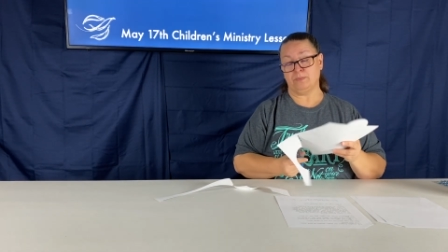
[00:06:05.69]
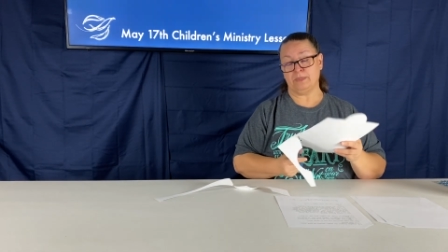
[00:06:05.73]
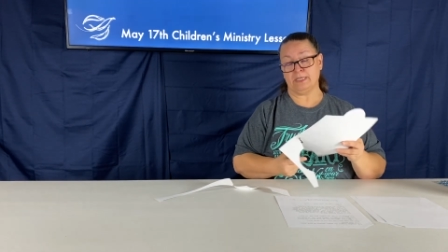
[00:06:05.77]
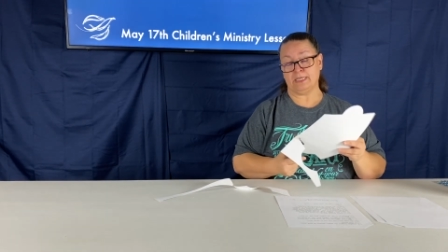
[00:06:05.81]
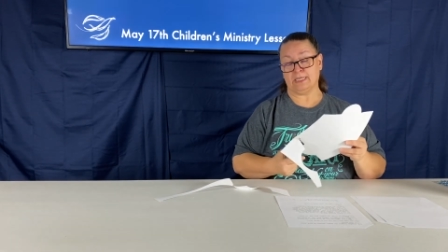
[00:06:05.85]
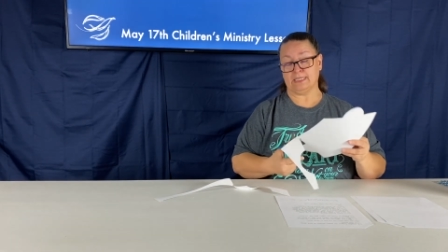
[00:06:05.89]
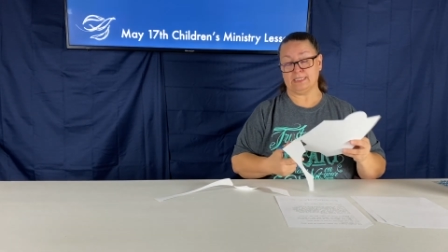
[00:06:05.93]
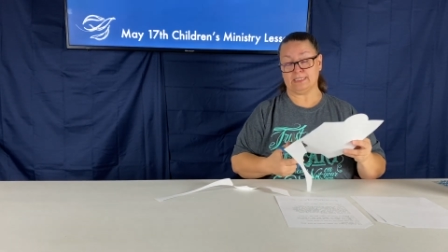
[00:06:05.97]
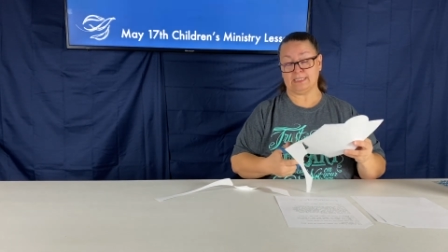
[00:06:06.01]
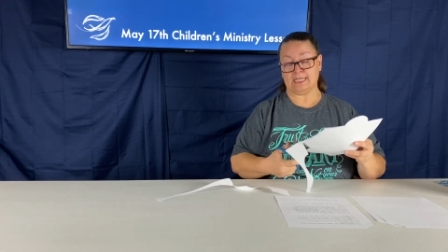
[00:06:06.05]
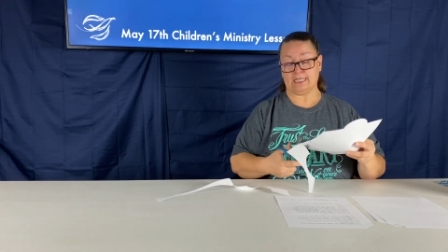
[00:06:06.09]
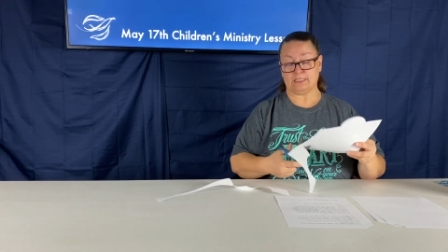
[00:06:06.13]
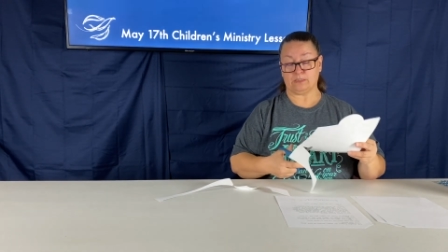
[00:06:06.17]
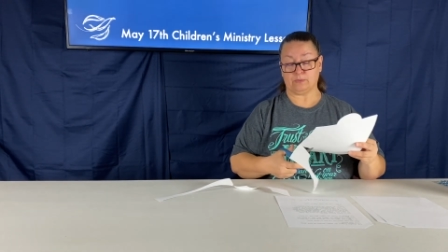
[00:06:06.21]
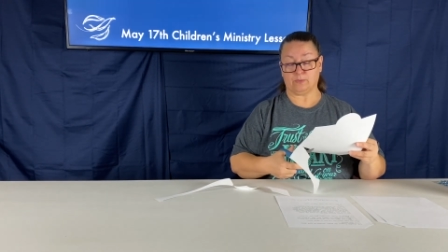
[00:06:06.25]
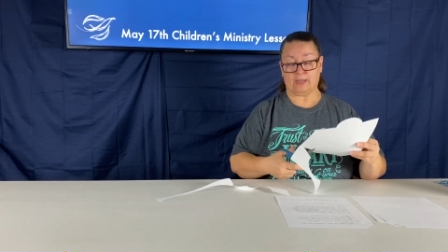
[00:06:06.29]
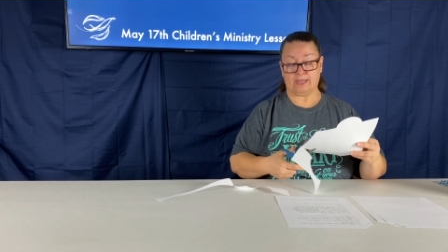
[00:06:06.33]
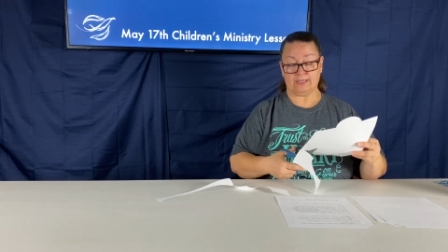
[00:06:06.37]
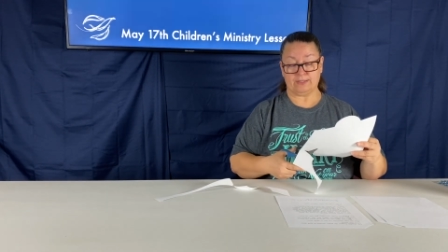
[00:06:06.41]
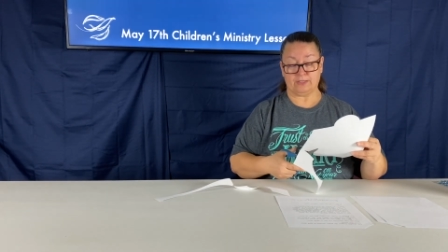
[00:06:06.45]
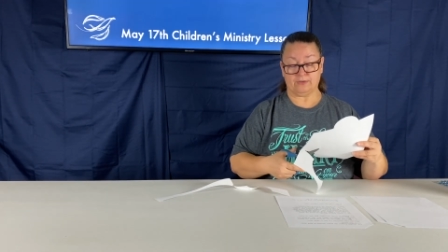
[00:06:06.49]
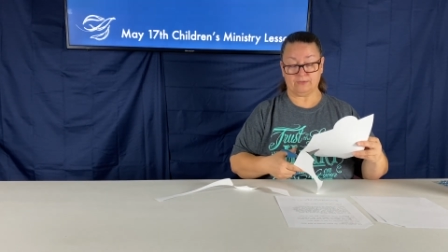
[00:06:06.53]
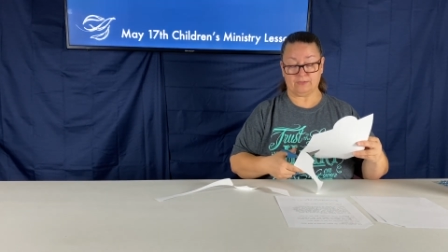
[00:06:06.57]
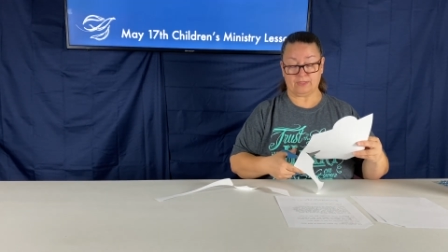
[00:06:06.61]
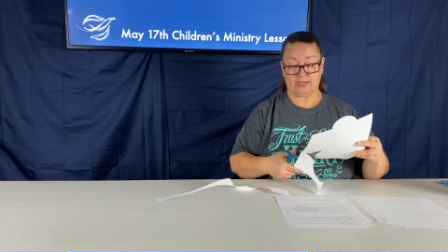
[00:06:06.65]
because that's why
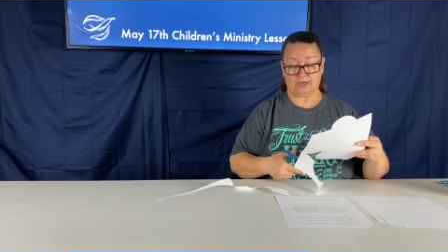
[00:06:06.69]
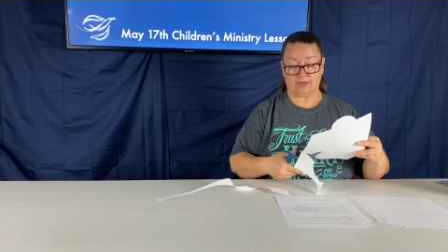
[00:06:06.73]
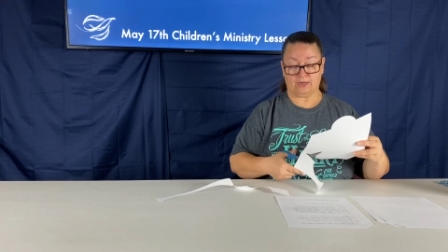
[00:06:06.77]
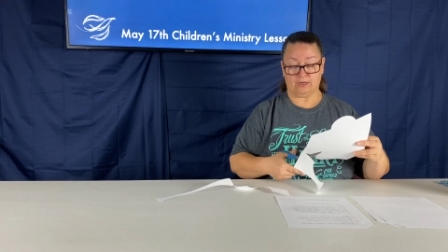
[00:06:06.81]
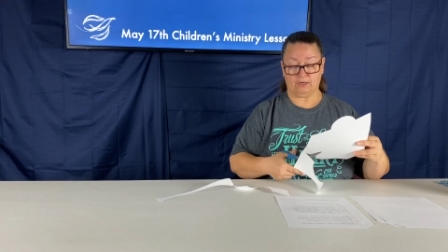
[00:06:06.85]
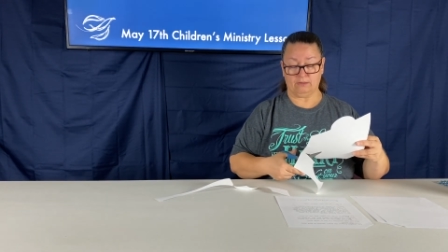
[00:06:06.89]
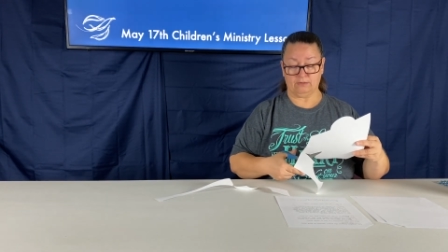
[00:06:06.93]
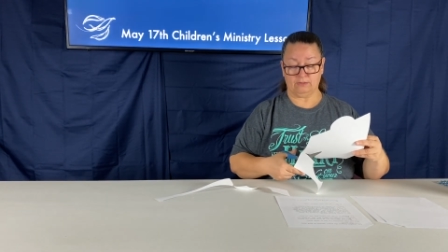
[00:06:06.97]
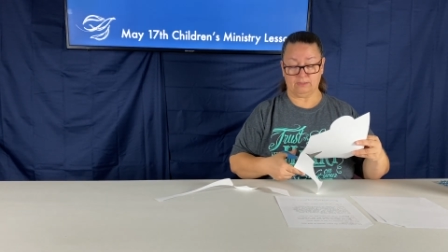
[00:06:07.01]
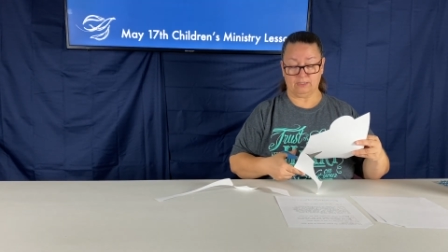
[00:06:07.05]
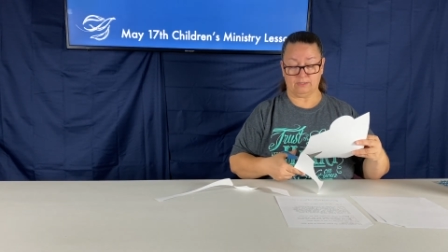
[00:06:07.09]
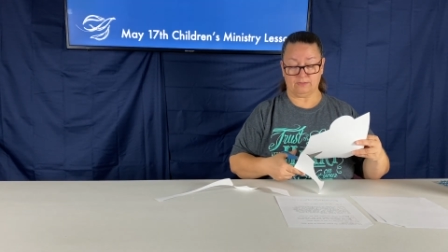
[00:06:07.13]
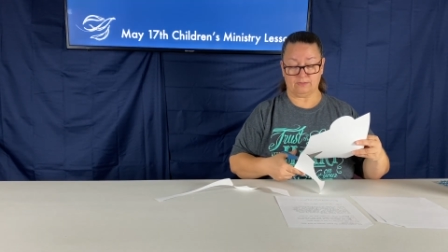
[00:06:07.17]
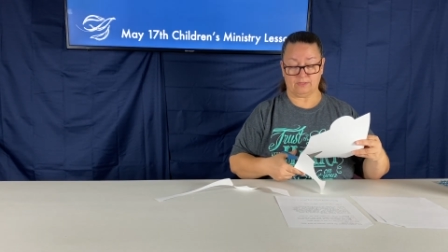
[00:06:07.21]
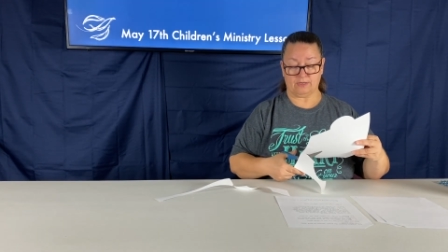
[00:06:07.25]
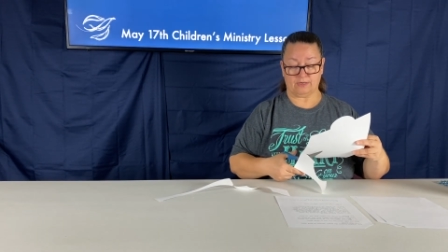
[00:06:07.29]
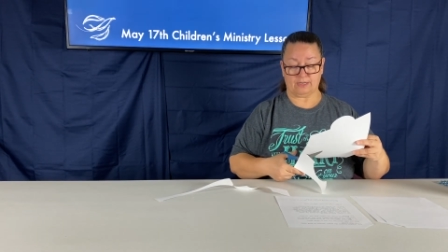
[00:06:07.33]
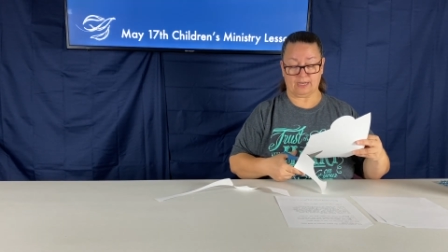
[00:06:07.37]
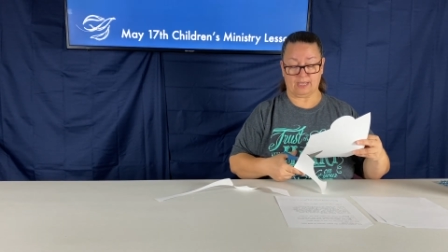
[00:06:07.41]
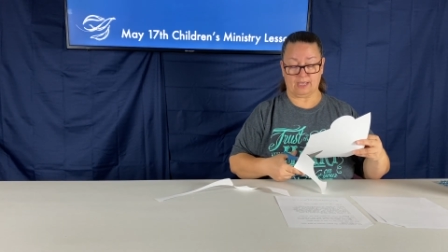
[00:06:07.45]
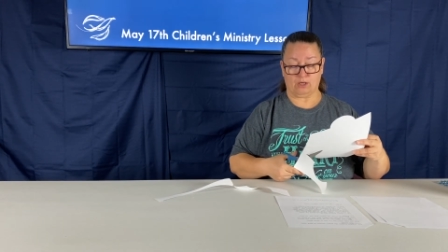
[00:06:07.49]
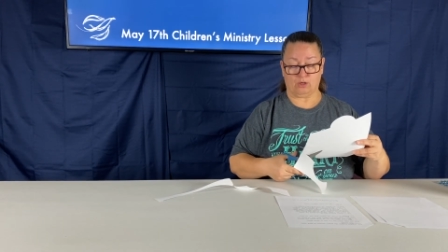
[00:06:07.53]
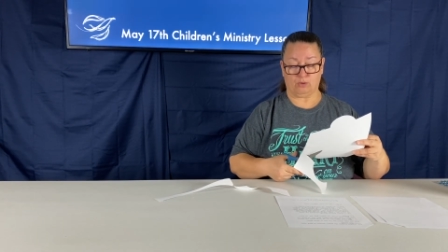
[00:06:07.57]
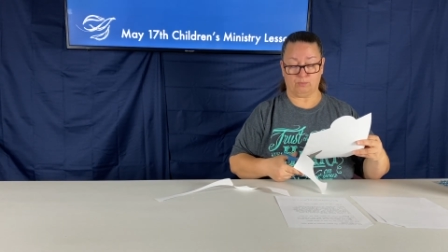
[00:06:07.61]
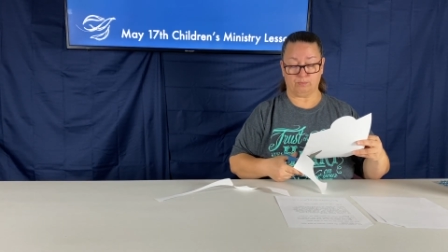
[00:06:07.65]
they're there. They're there
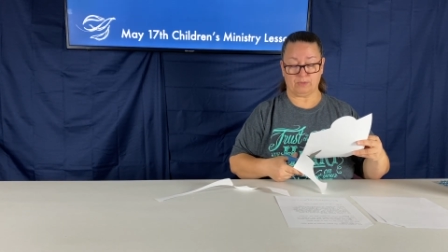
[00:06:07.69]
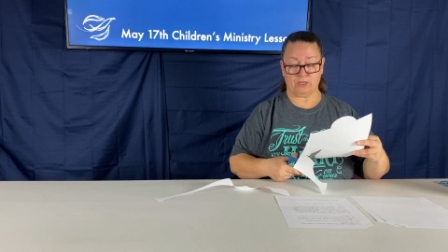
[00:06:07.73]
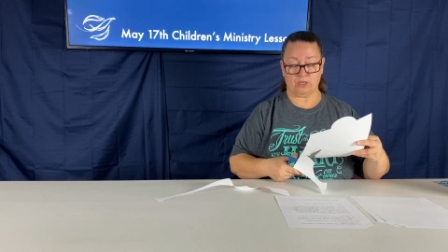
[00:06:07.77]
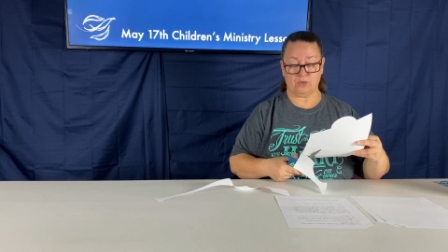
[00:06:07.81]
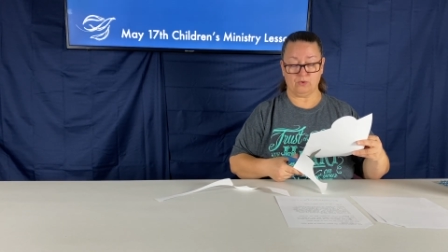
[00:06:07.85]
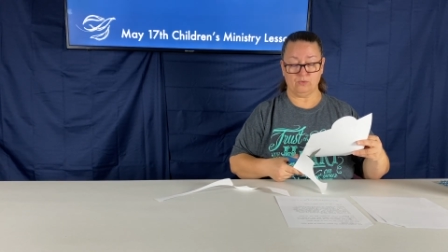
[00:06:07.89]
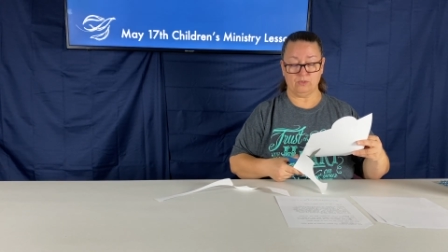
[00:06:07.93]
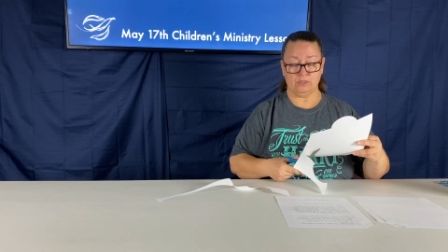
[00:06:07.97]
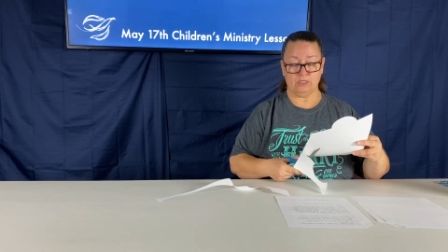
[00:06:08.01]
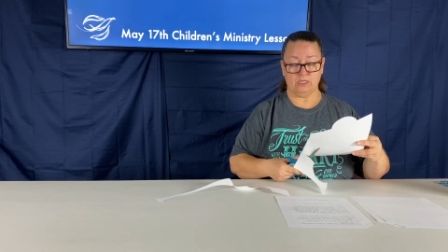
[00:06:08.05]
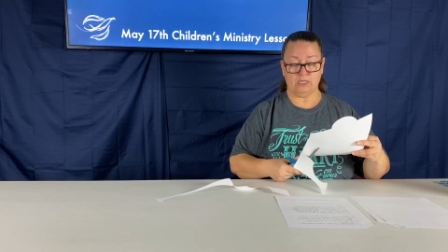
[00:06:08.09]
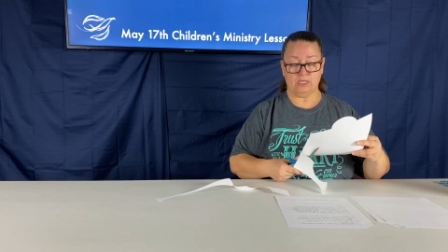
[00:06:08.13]
to help you.